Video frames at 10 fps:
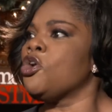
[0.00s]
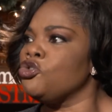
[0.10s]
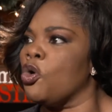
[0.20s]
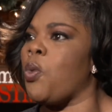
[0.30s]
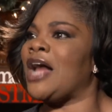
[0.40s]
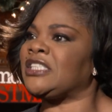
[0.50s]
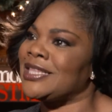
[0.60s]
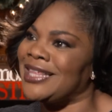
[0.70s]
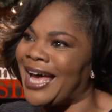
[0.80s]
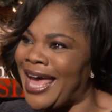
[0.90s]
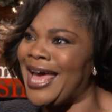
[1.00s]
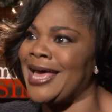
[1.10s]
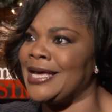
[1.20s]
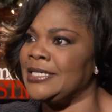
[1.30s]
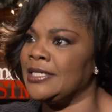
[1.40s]
You're watching the
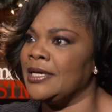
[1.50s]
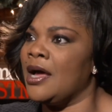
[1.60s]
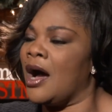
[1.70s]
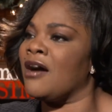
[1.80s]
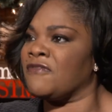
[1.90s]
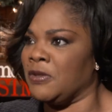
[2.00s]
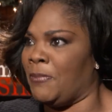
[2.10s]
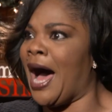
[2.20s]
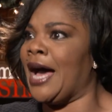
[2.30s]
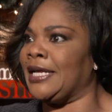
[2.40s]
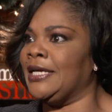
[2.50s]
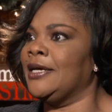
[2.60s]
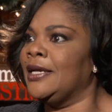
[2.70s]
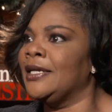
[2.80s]
head of the body